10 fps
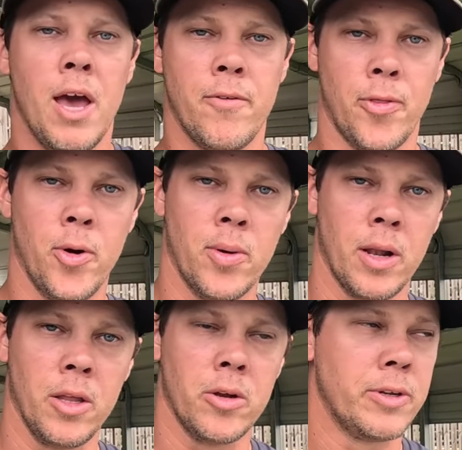If you're throwing
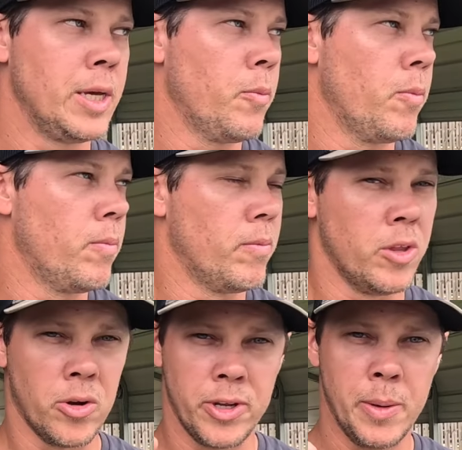a little
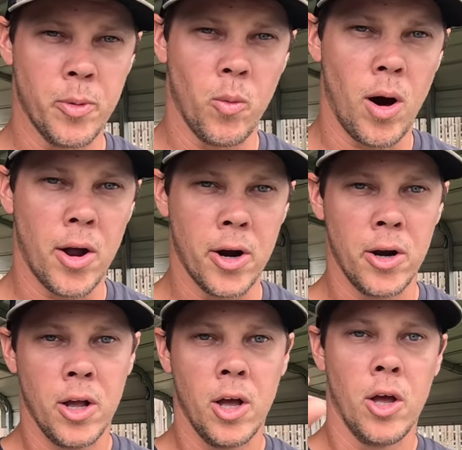deeper water,
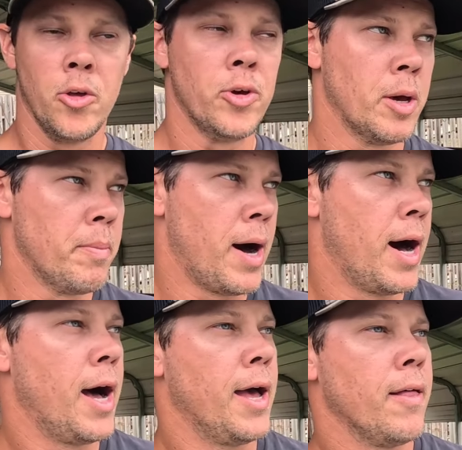you can
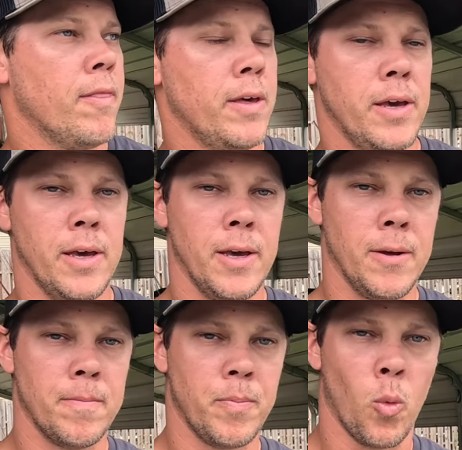buy
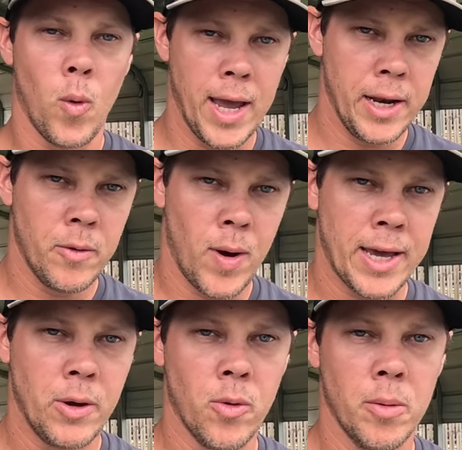the weighted
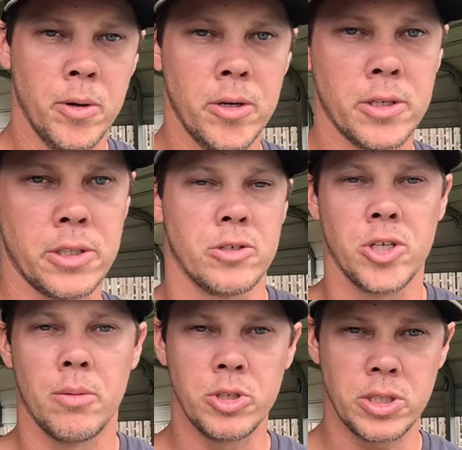wacky worm hooks
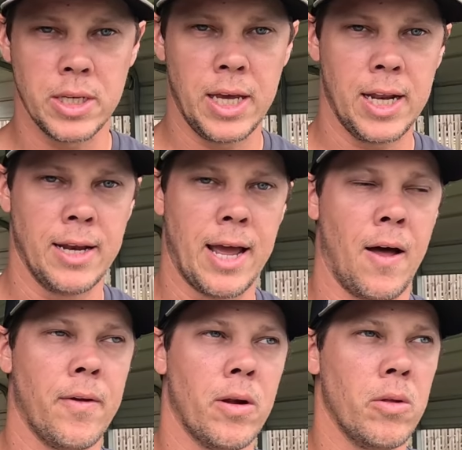just to get it
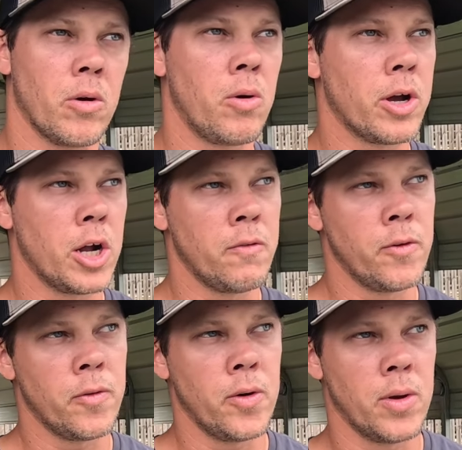down there a little quicker. If
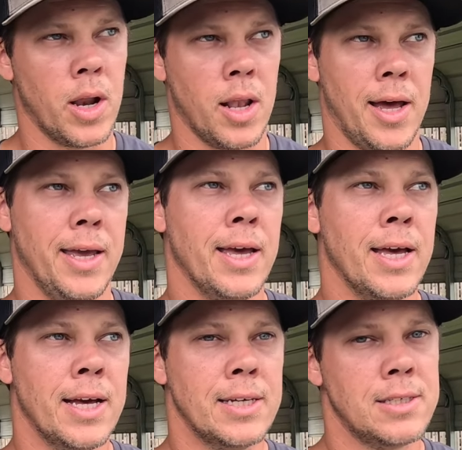you're throwing in like
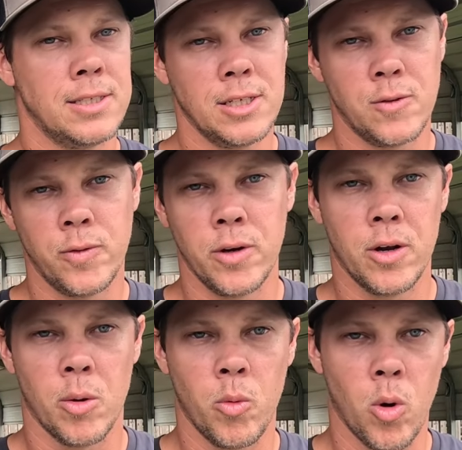6 foot
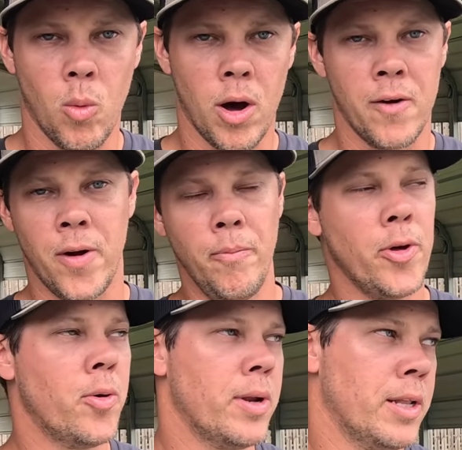or more water, if I'm
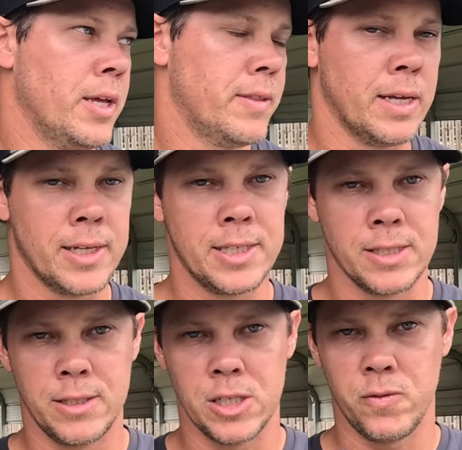throwing in anything less than
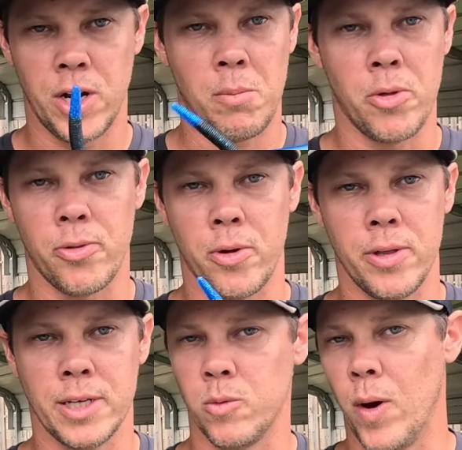6 foot, I'm gonna throw
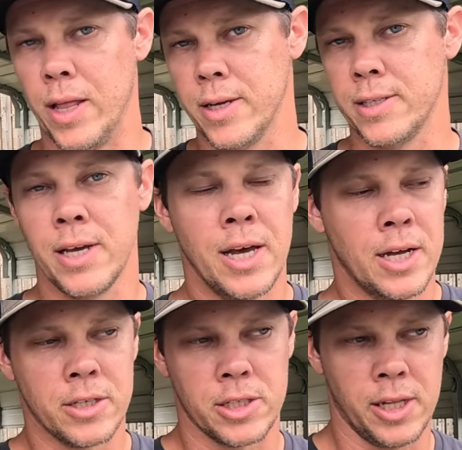this weightless,
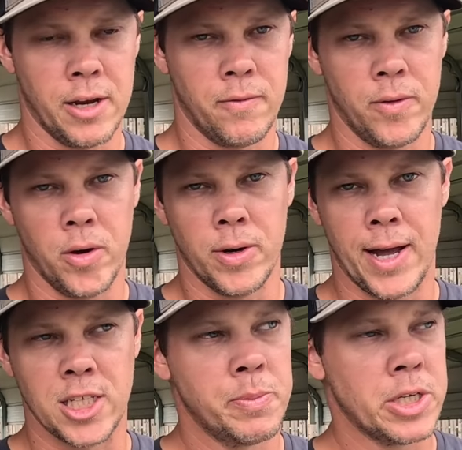just let it float
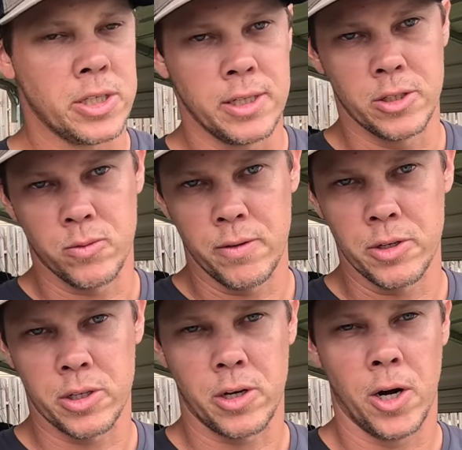down. Especially in these
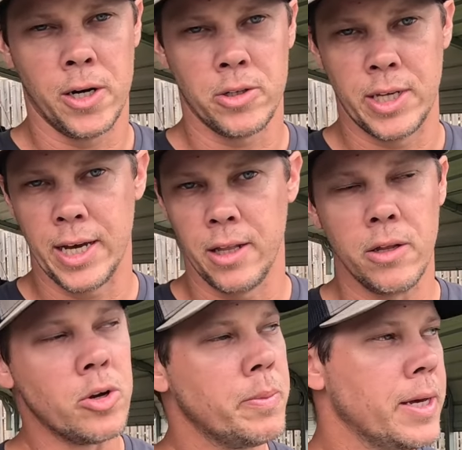rivers, the current will take a
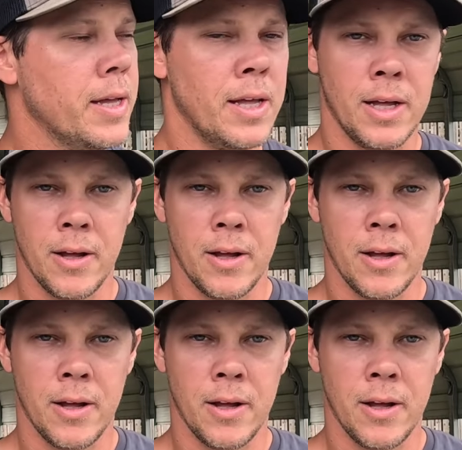little bit.